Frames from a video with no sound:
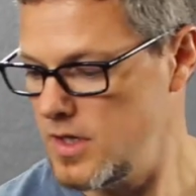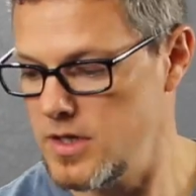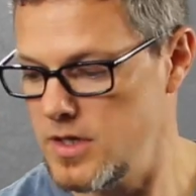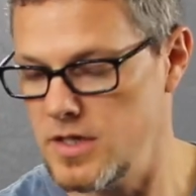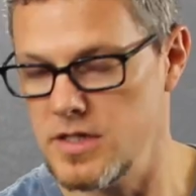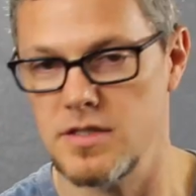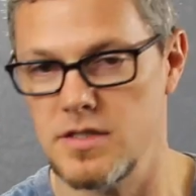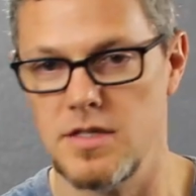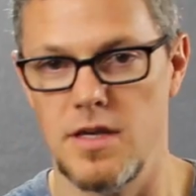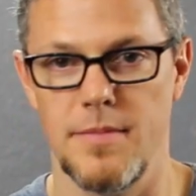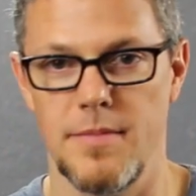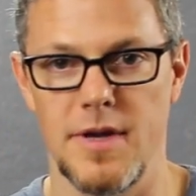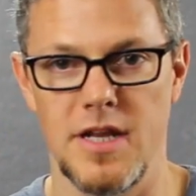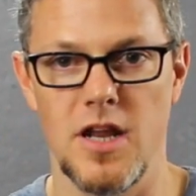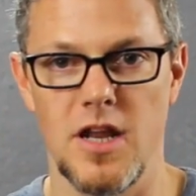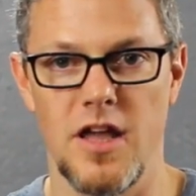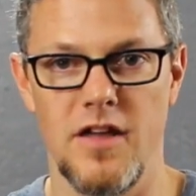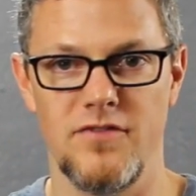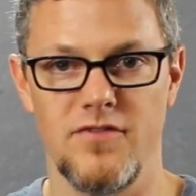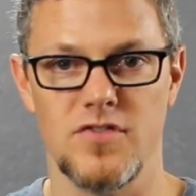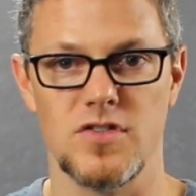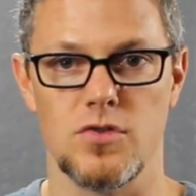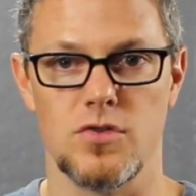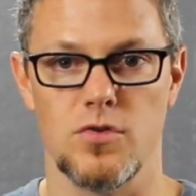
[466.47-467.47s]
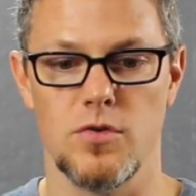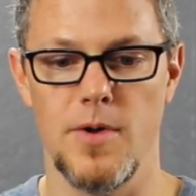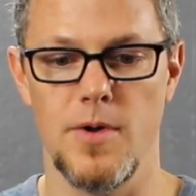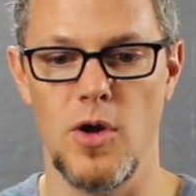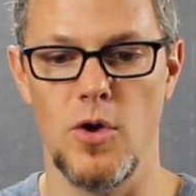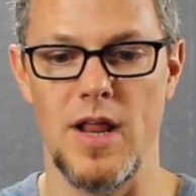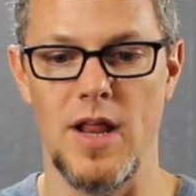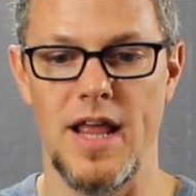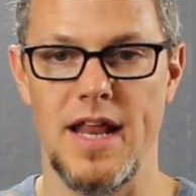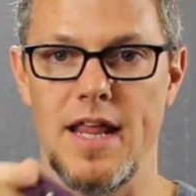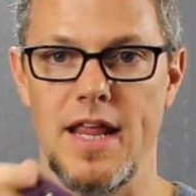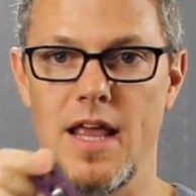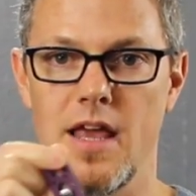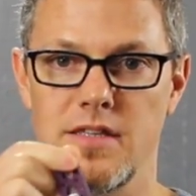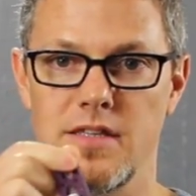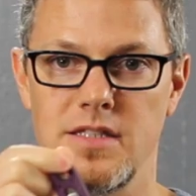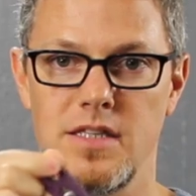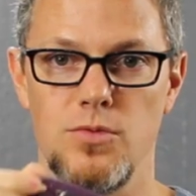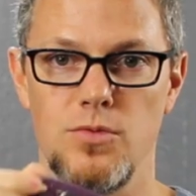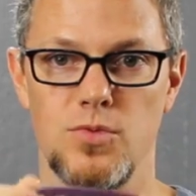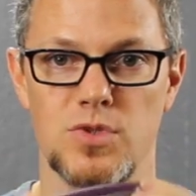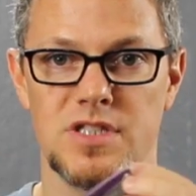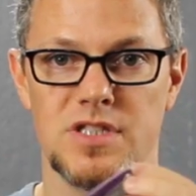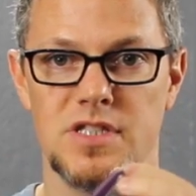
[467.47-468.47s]
Let's say my knife is the remote, and as
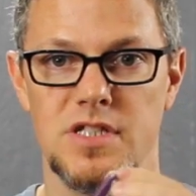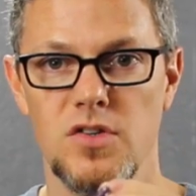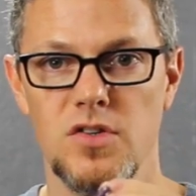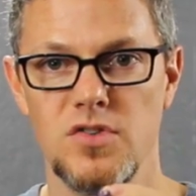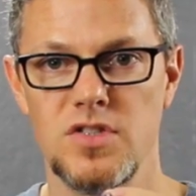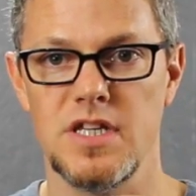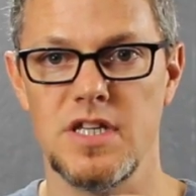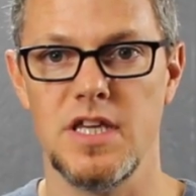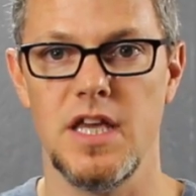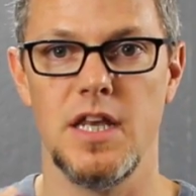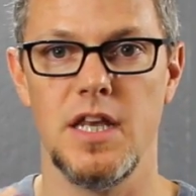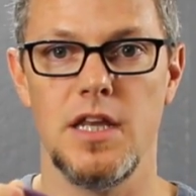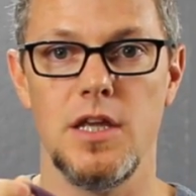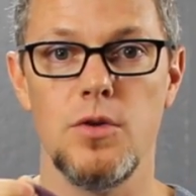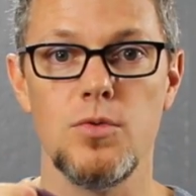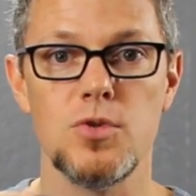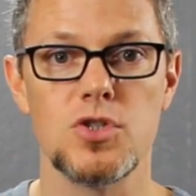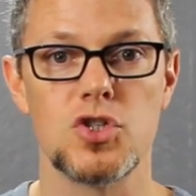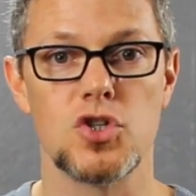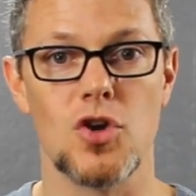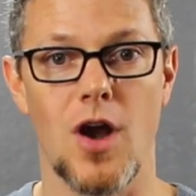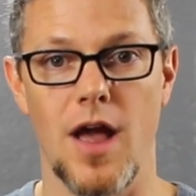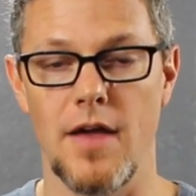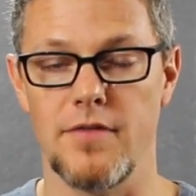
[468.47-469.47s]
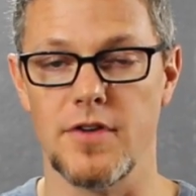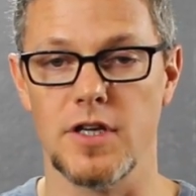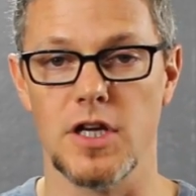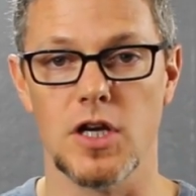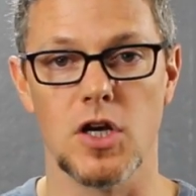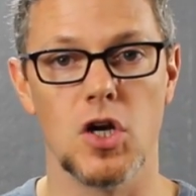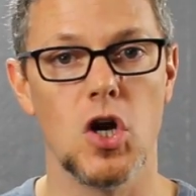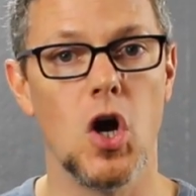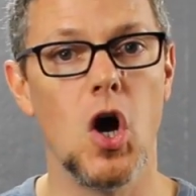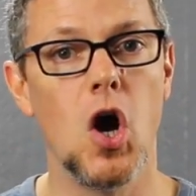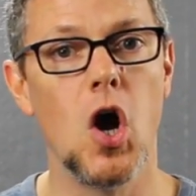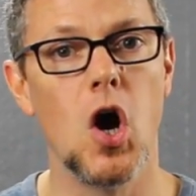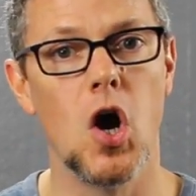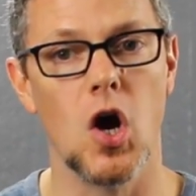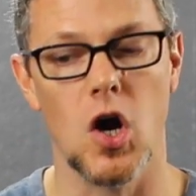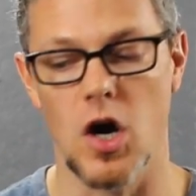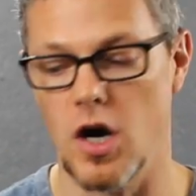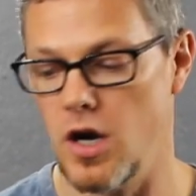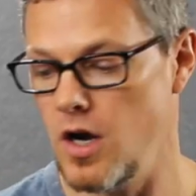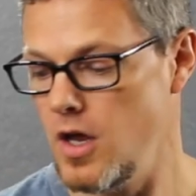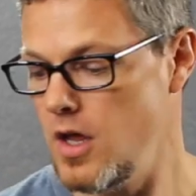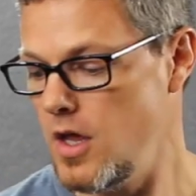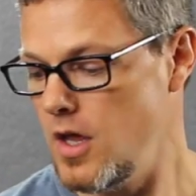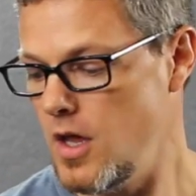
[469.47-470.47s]
he was tilting it, he was driving a
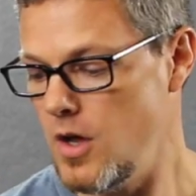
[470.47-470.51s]
car,